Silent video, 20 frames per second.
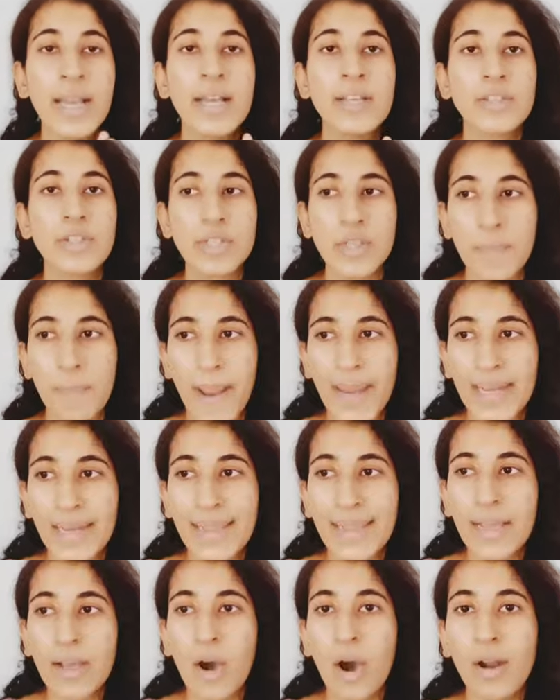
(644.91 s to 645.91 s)
So
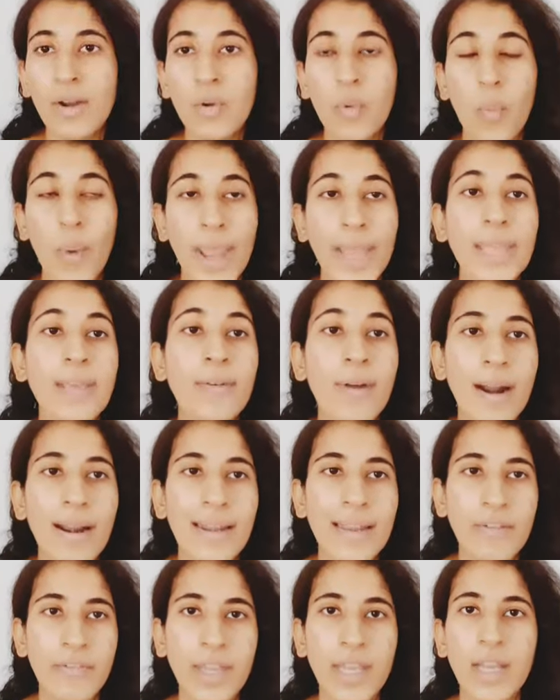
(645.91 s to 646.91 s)
depending on where you
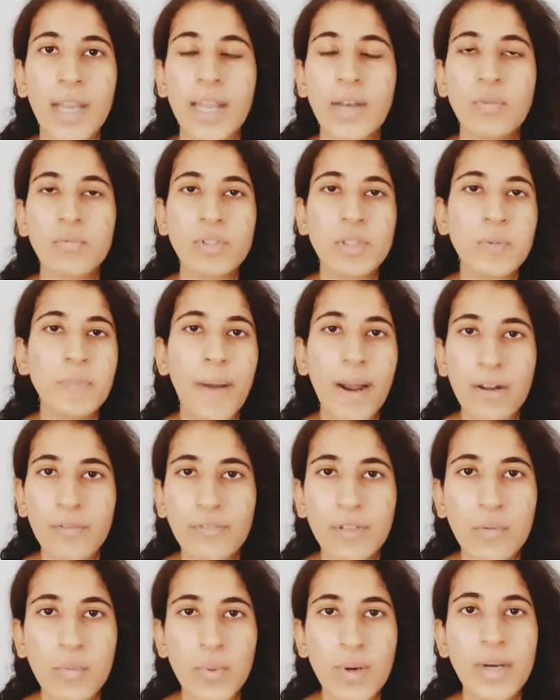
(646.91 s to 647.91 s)
are living, in which part
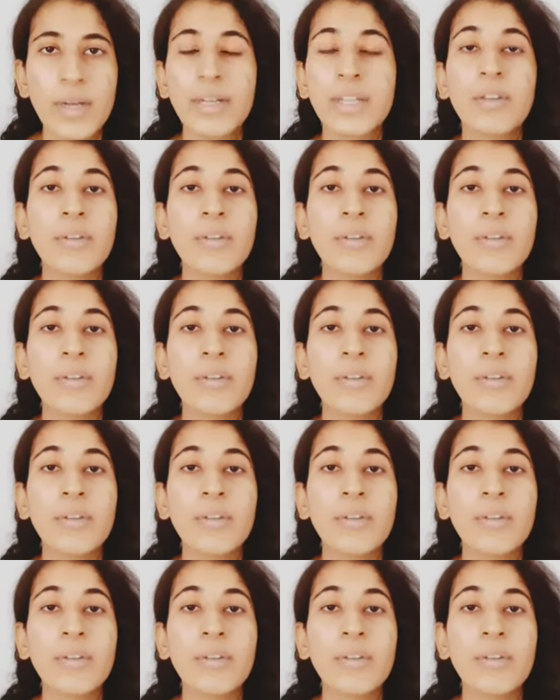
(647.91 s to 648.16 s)
of the world,